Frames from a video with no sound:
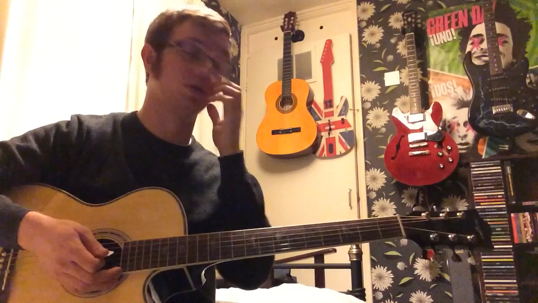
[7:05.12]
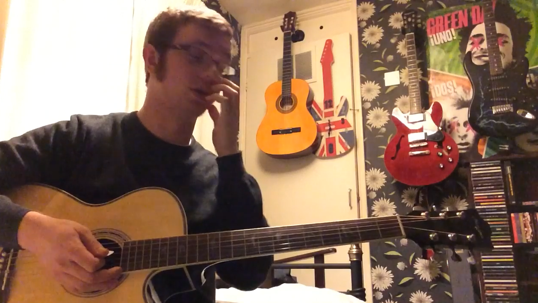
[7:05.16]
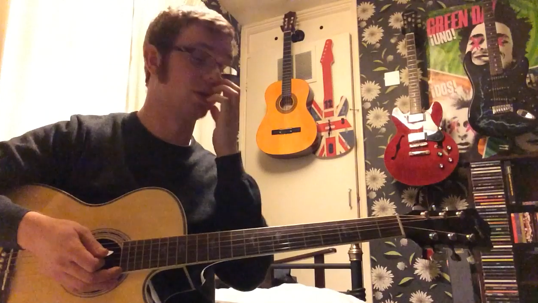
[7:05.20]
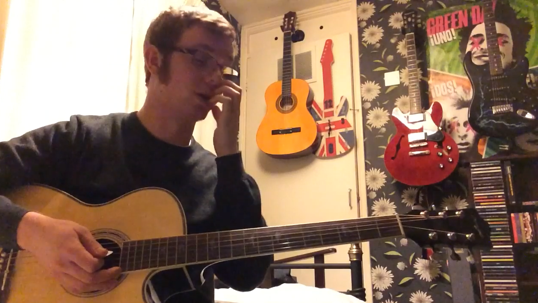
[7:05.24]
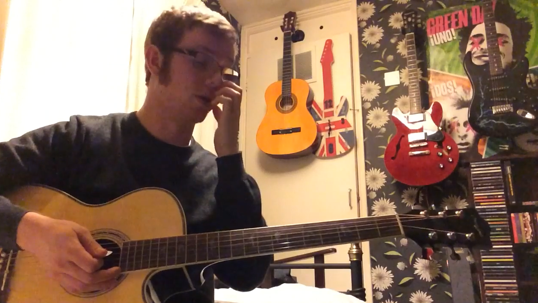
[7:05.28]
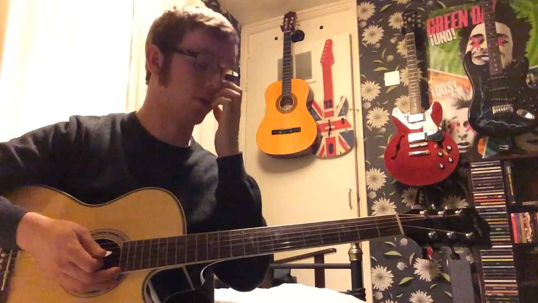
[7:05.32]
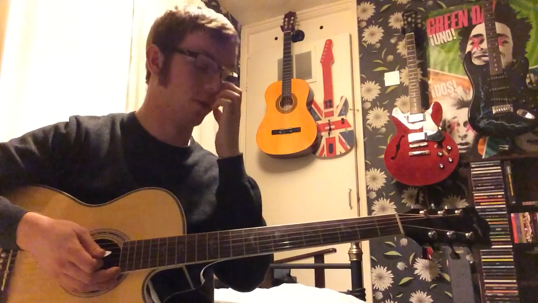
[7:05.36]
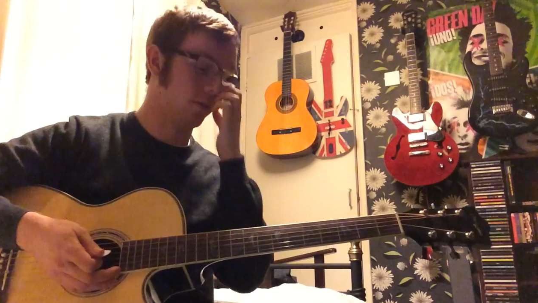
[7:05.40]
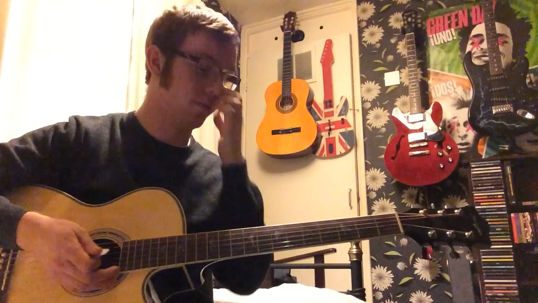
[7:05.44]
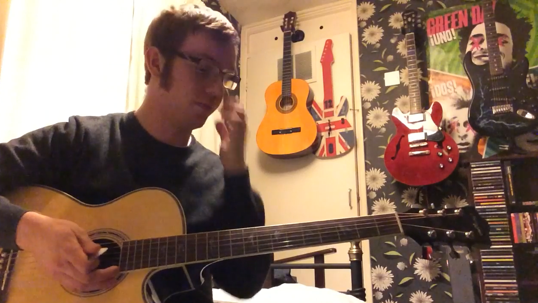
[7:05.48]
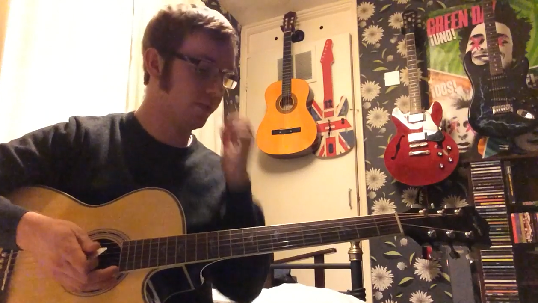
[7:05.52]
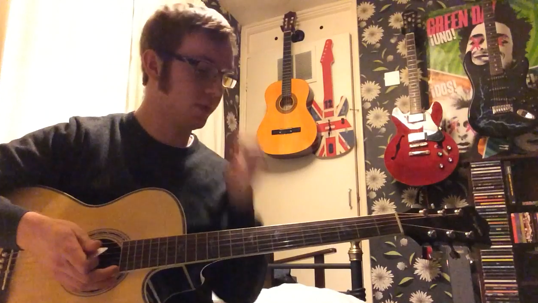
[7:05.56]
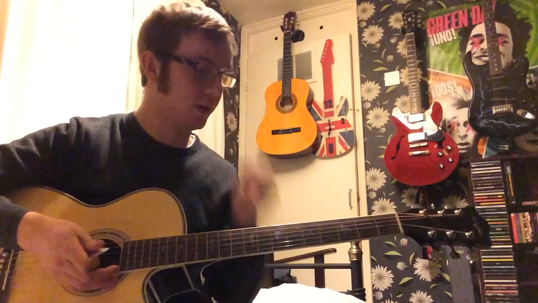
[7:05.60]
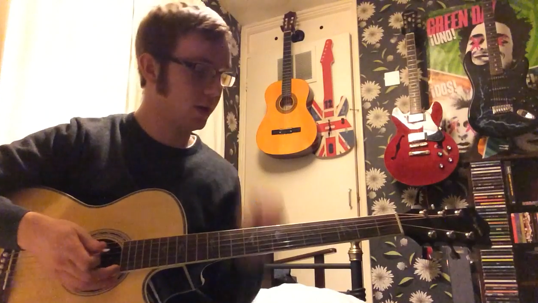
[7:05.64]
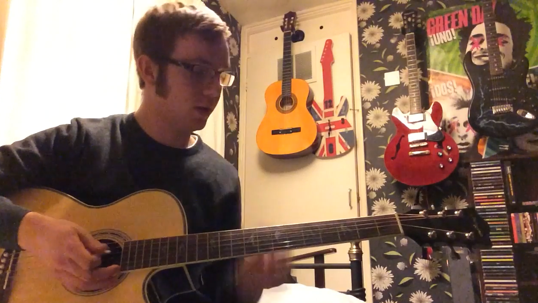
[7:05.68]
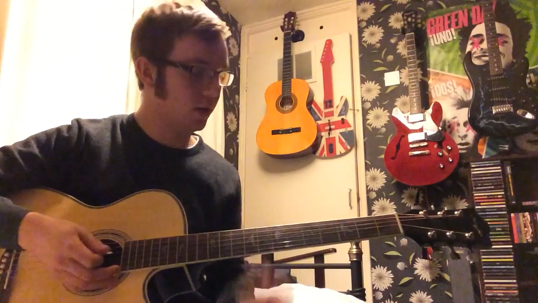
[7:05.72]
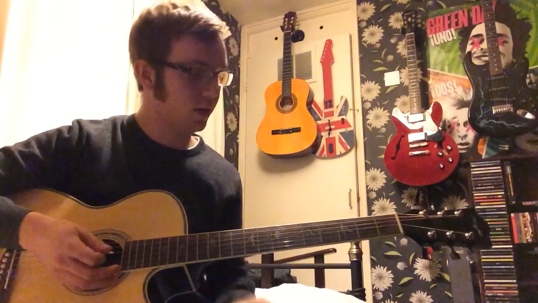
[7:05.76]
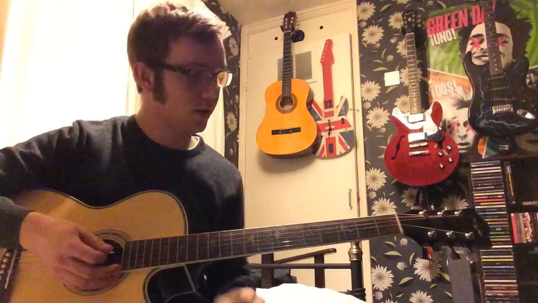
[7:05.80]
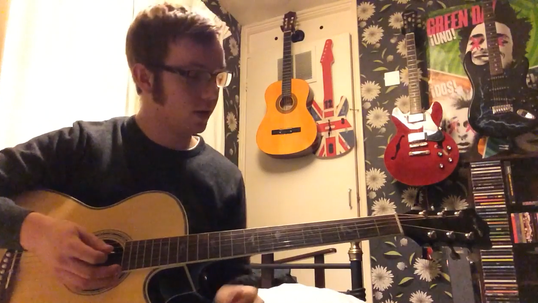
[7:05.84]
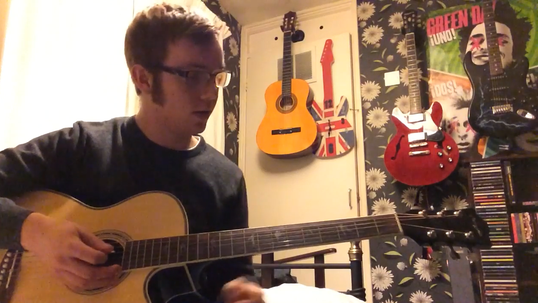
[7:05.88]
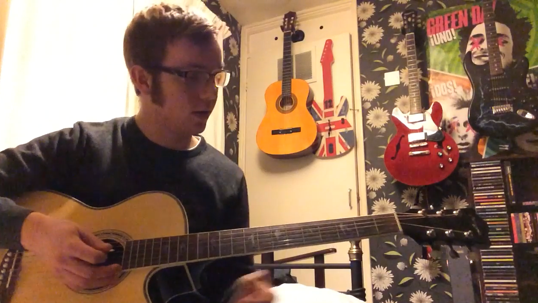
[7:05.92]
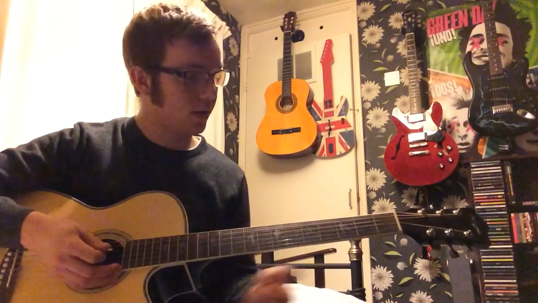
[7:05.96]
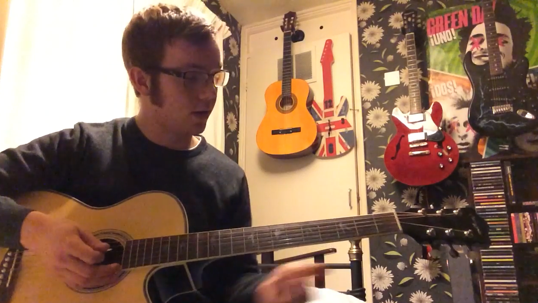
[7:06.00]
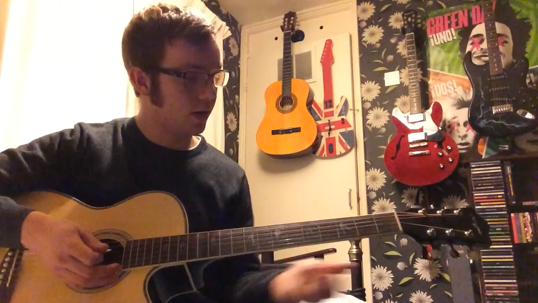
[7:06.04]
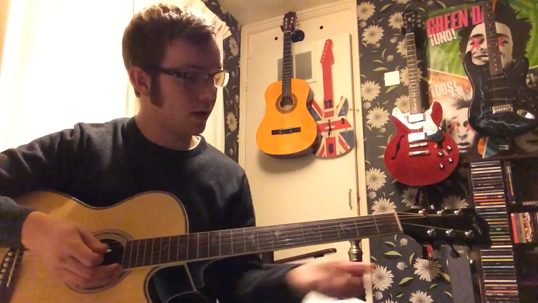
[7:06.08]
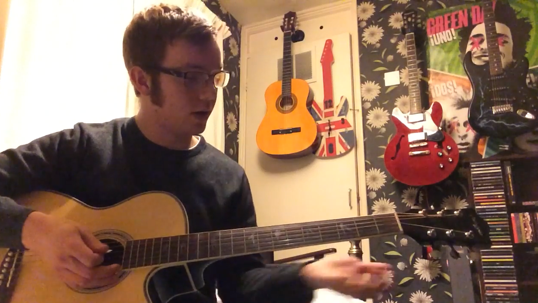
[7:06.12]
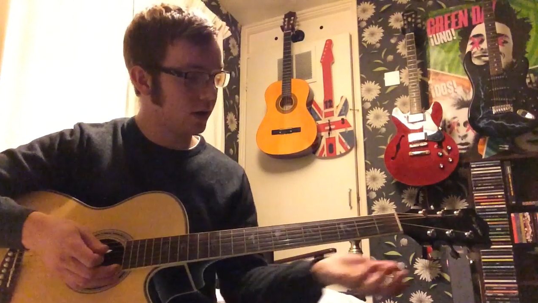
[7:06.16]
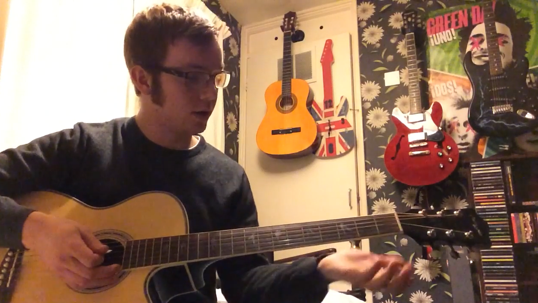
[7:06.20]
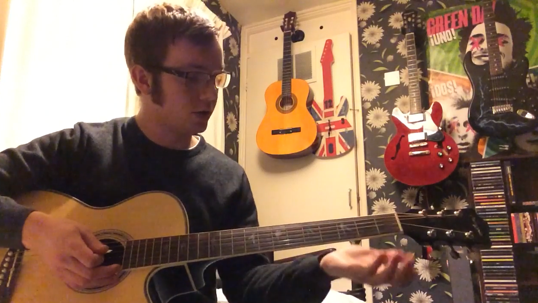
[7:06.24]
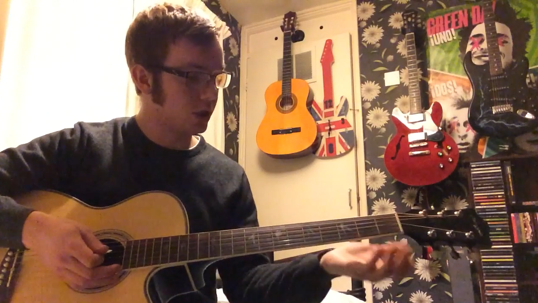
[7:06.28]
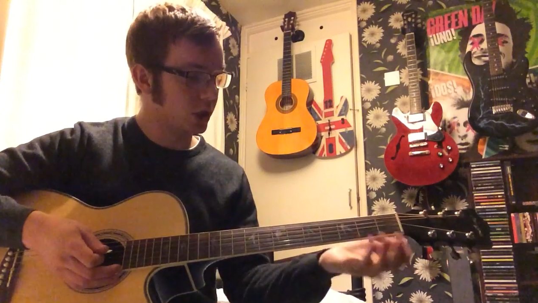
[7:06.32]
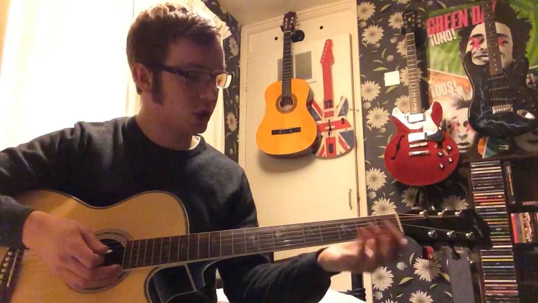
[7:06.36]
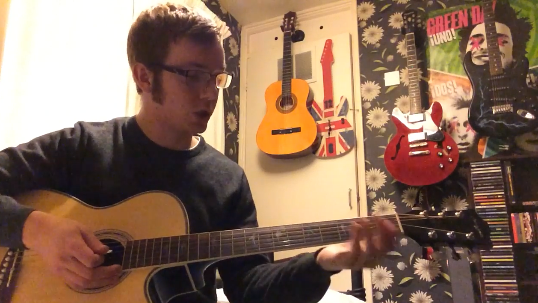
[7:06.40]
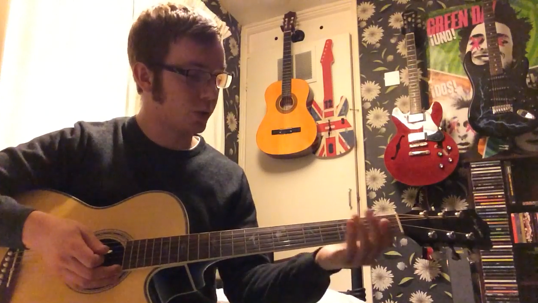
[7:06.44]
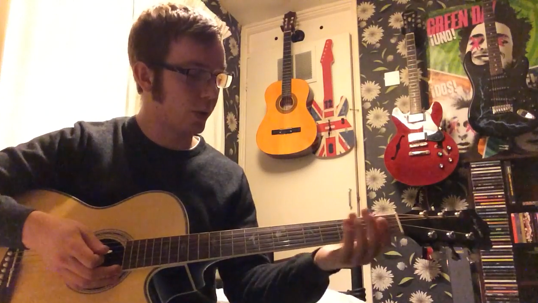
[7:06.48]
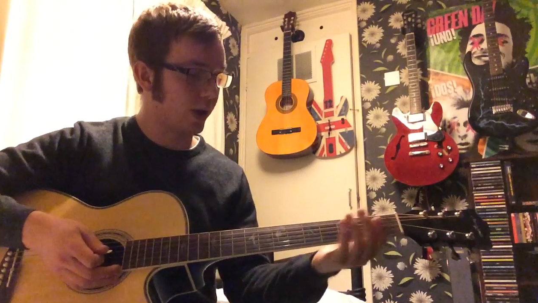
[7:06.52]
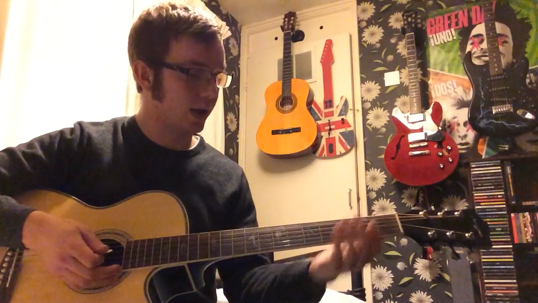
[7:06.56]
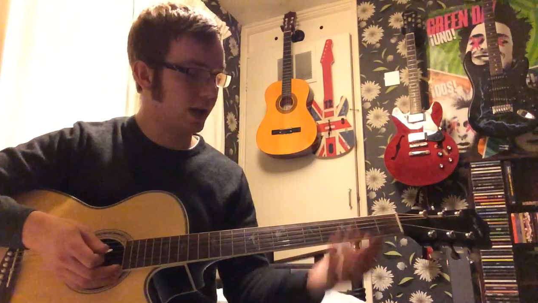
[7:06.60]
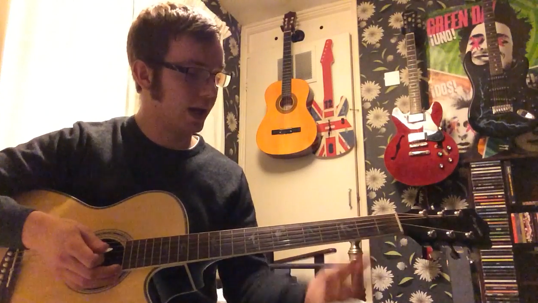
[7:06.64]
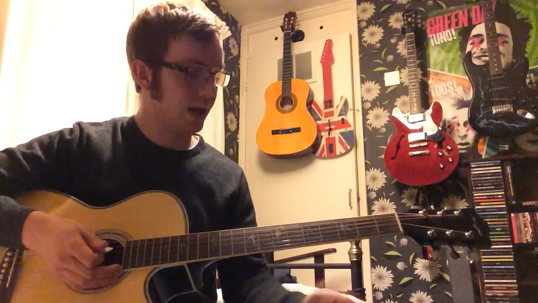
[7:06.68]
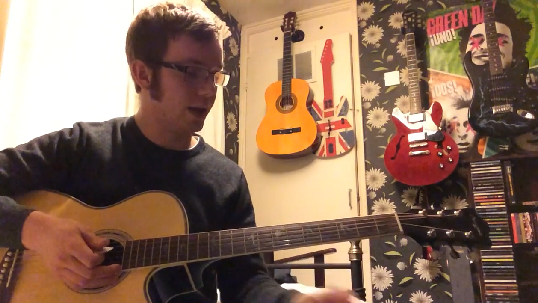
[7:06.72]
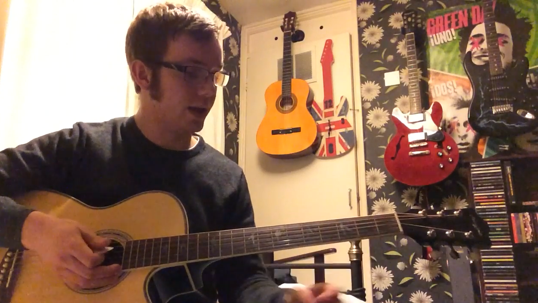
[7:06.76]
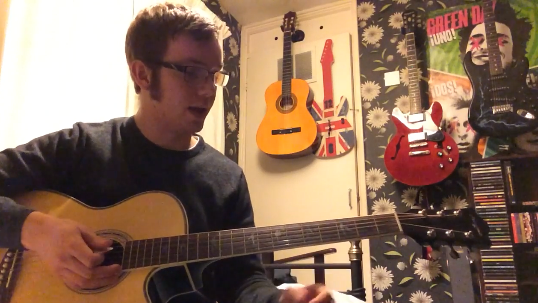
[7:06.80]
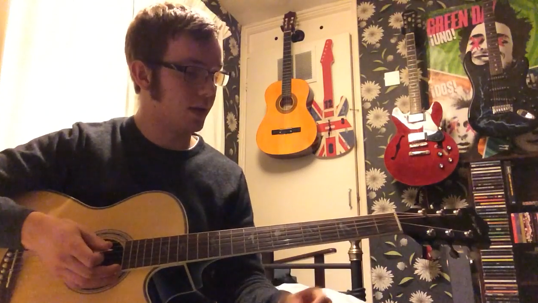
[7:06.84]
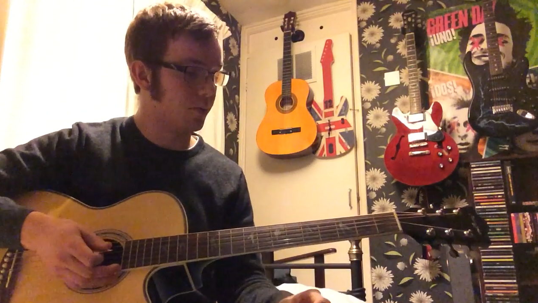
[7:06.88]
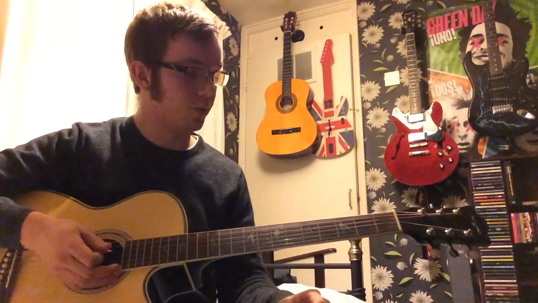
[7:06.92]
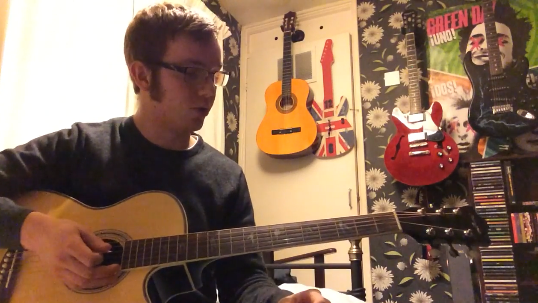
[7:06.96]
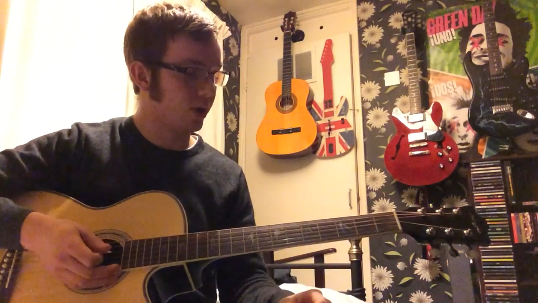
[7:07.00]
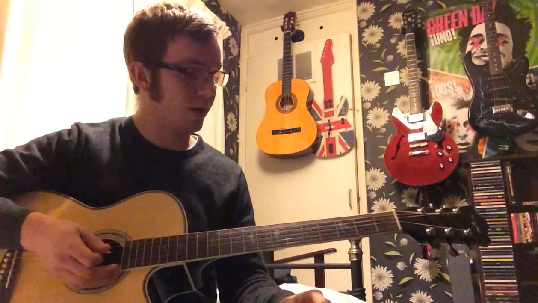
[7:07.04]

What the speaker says: So just quickly then,